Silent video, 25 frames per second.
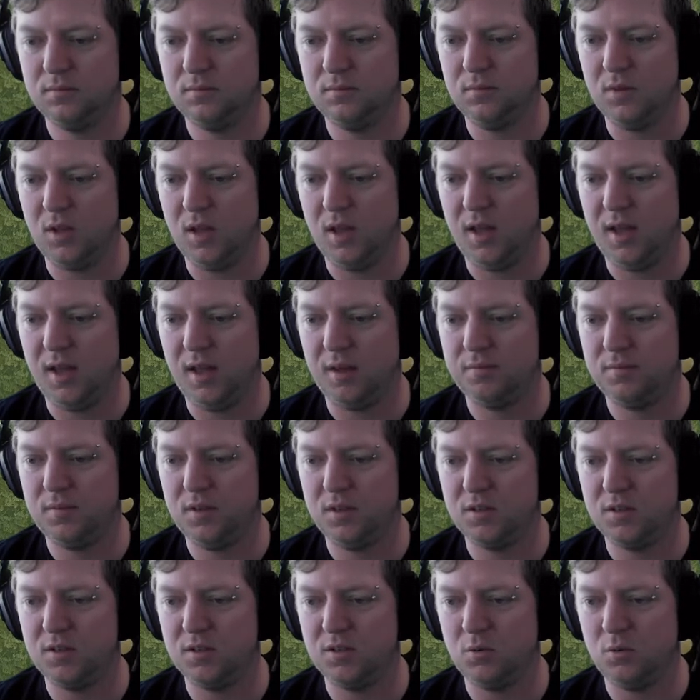Yeah,
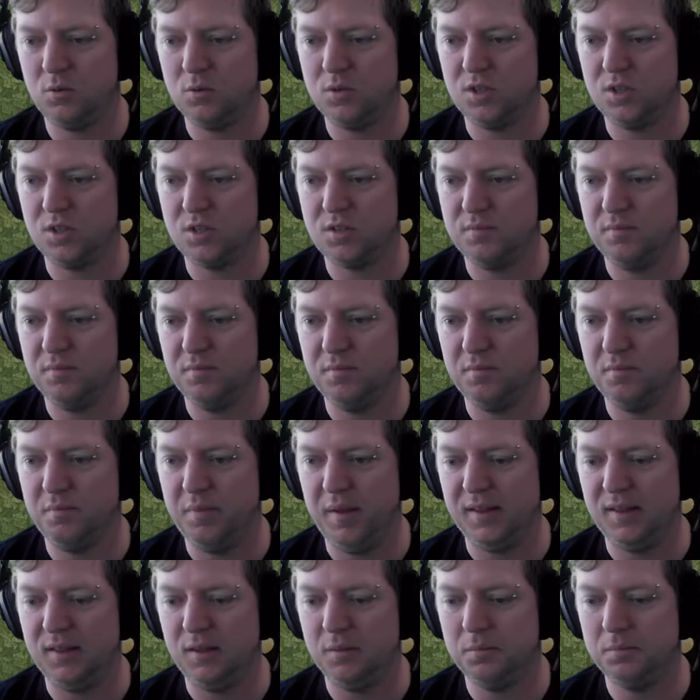this is all just
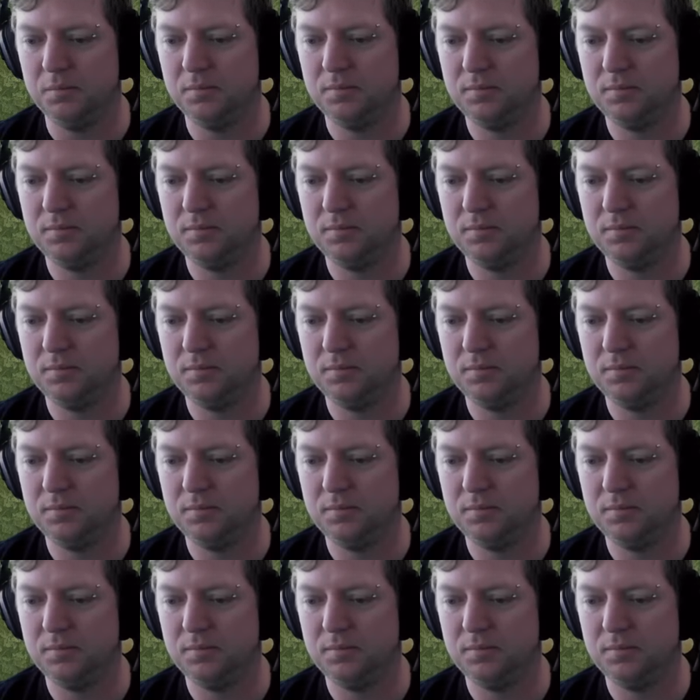bedlam.